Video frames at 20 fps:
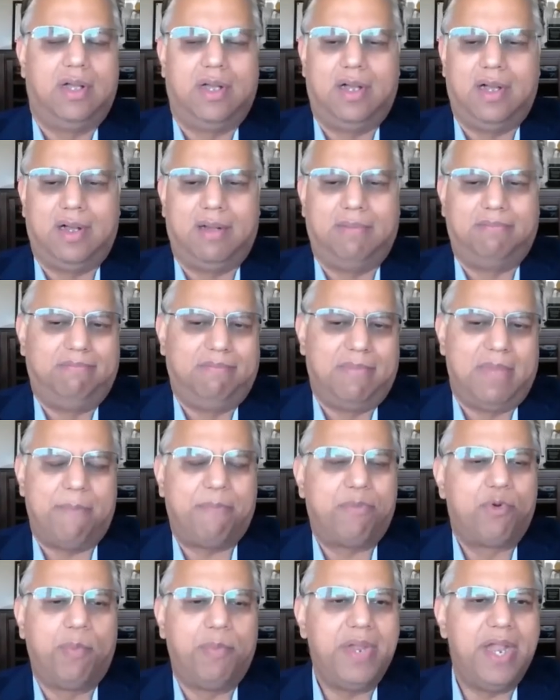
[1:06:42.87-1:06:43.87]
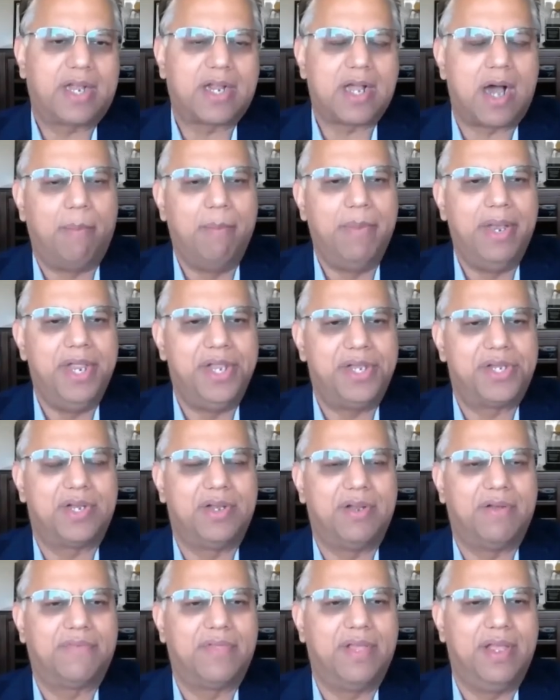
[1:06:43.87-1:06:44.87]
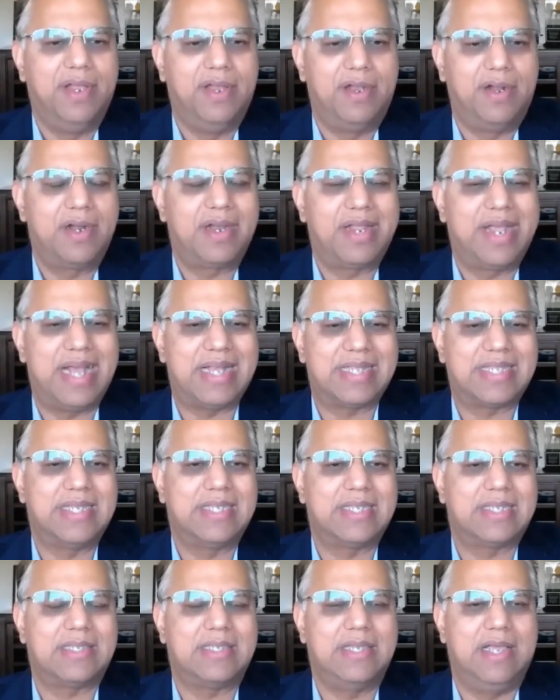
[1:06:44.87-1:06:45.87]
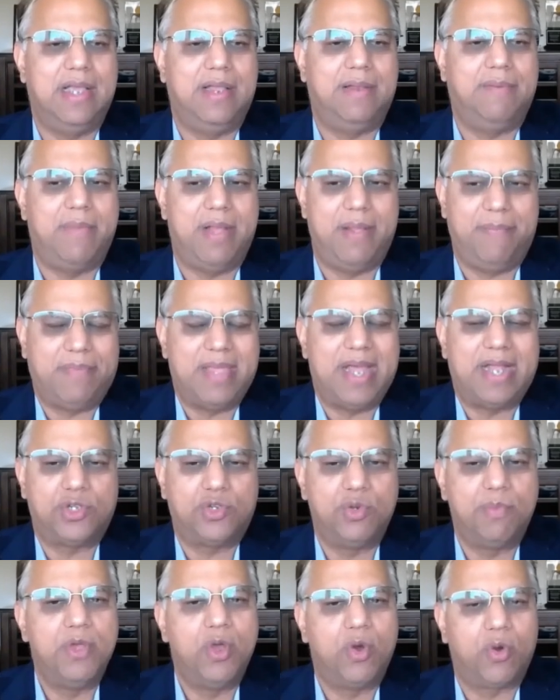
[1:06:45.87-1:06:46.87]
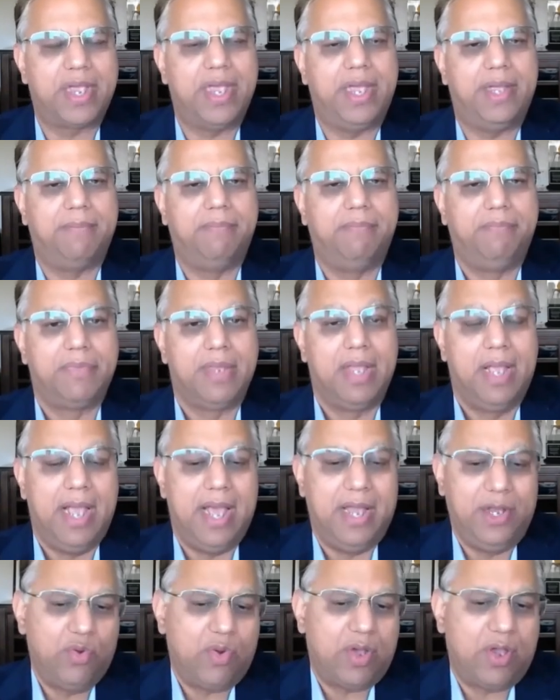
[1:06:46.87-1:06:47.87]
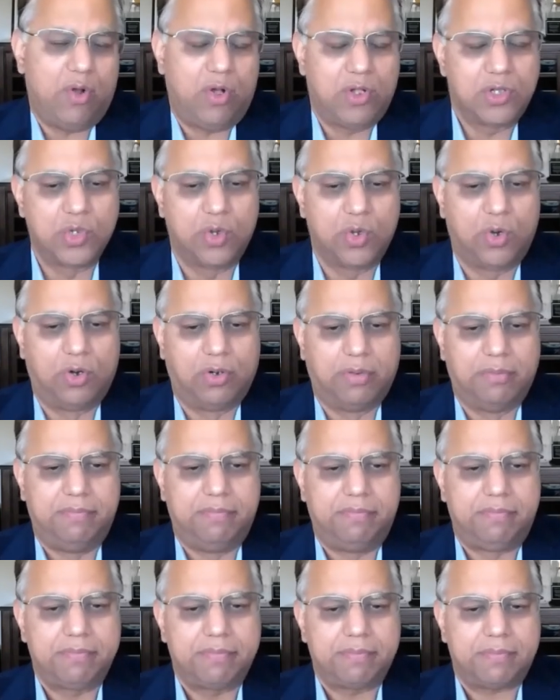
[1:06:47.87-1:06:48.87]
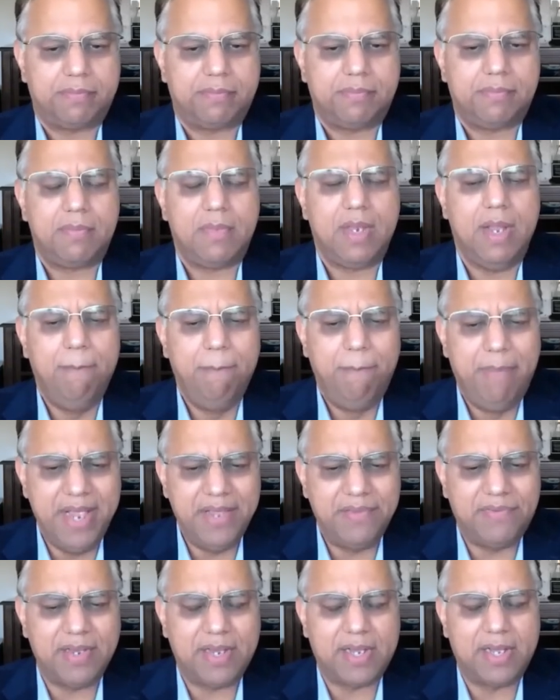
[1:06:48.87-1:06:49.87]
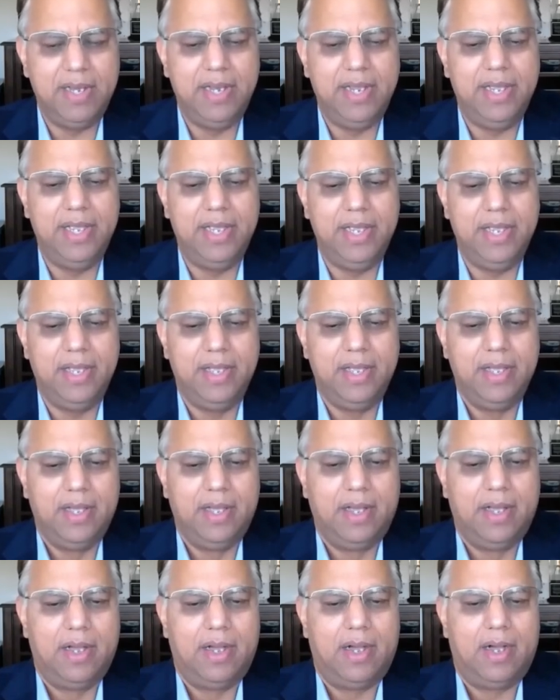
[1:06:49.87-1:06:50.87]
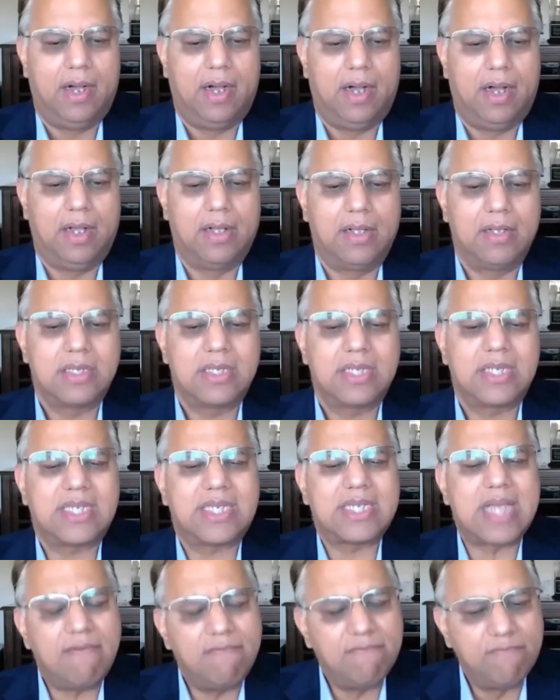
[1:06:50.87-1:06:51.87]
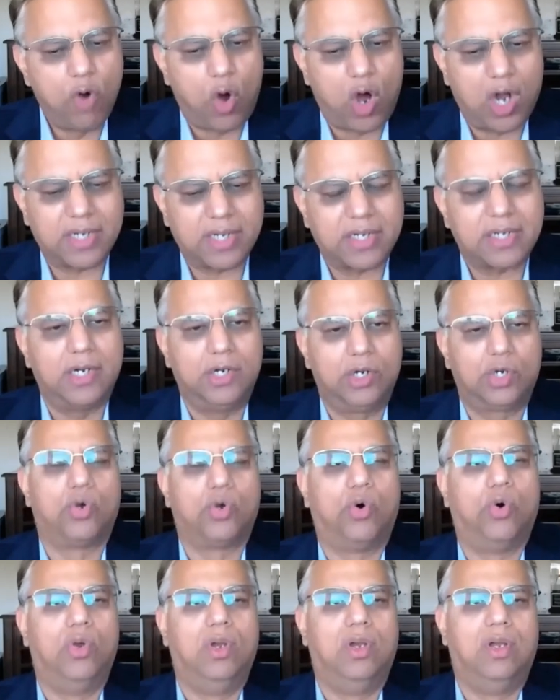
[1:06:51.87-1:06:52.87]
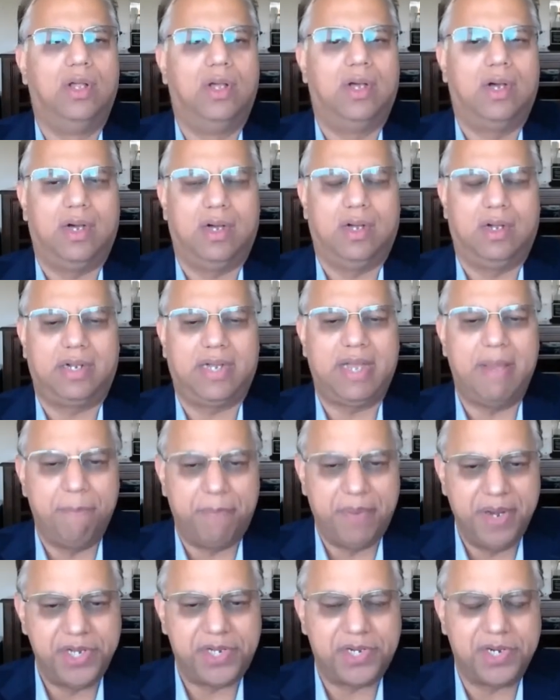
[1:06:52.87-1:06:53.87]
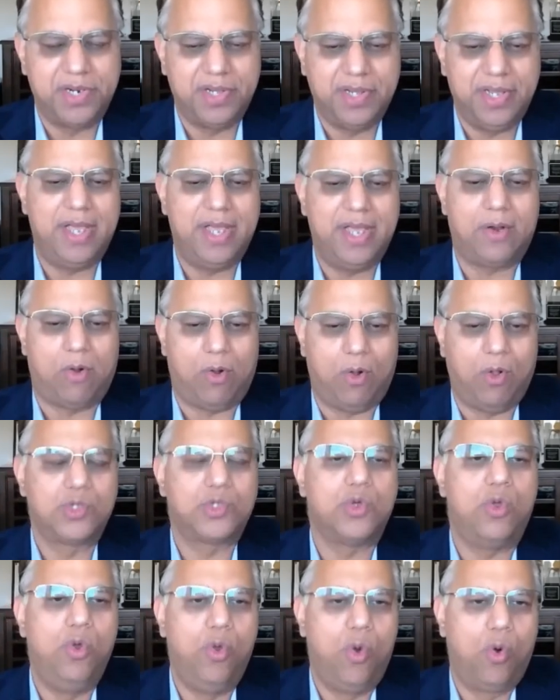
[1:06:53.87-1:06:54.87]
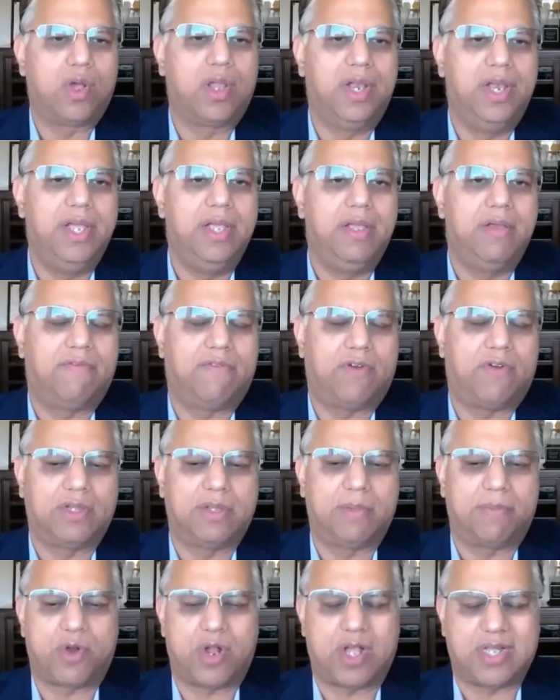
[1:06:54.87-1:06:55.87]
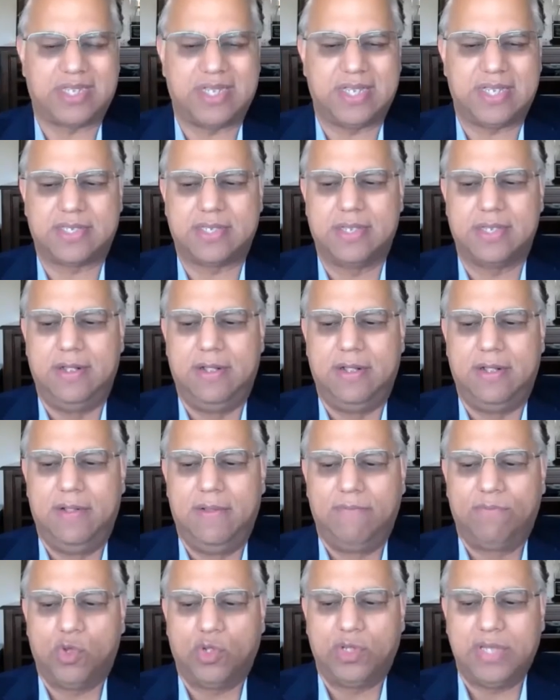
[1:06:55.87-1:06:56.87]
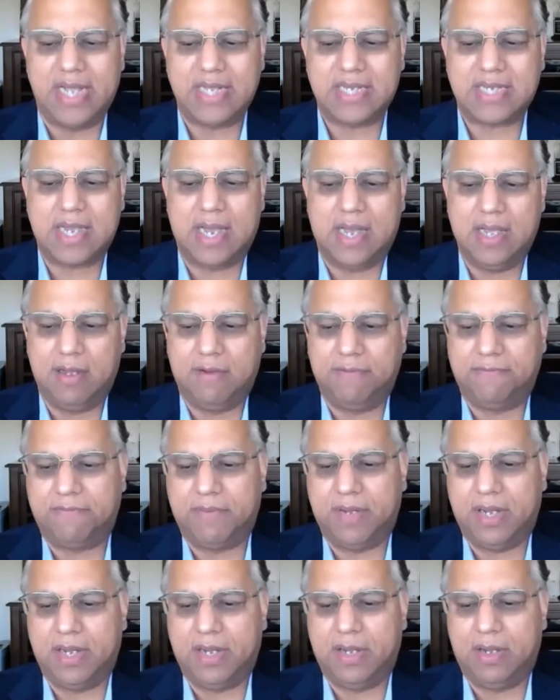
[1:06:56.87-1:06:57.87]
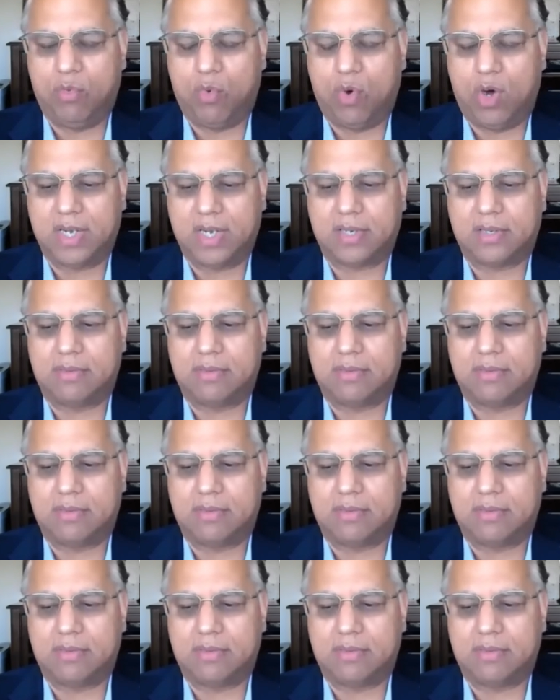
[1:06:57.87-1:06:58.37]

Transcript: uh, appropriate combination of the inert gases, and, and that should be okay. And you can also basically uh, somewhat control uh, temperature there also locally for the process. So that's kind of uh, what